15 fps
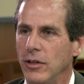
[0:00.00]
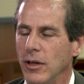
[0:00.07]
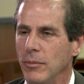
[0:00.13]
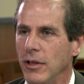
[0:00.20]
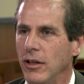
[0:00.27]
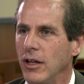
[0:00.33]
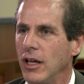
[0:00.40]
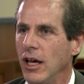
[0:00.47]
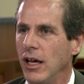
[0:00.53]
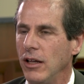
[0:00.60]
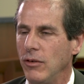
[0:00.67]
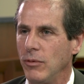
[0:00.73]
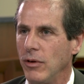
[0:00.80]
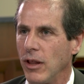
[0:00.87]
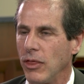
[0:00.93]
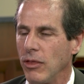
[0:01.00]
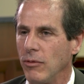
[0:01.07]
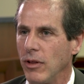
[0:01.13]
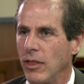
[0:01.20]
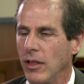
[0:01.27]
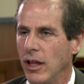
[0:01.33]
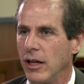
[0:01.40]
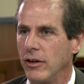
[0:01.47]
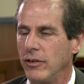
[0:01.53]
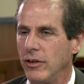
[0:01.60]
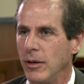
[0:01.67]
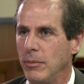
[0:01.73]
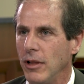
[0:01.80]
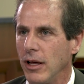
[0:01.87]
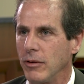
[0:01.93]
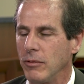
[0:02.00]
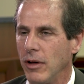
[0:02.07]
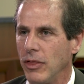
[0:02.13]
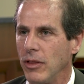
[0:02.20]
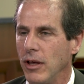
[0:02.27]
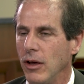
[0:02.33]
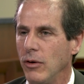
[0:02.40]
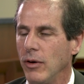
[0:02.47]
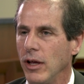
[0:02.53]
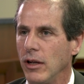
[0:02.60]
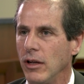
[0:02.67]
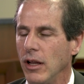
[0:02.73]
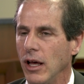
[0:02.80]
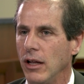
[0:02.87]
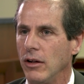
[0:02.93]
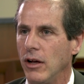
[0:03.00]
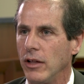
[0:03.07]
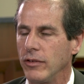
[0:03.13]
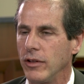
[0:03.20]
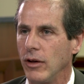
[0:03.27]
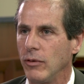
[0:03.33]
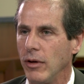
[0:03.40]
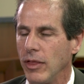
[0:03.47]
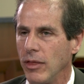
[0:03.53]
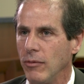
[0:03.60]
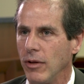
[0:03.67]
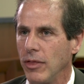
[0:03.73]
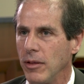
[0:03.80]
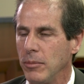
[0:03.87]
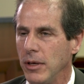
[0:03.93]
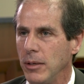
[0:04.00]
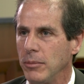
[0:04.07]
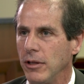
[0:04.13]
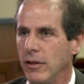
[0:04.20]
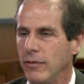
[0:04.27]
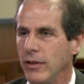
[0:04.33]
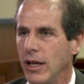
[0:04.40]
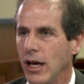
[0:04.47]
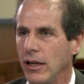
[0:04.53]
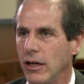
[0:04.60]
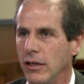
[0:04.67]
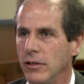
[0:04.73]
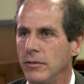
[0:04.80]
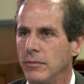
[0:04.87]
communicate with leadership like with you and also with the people of Vienna.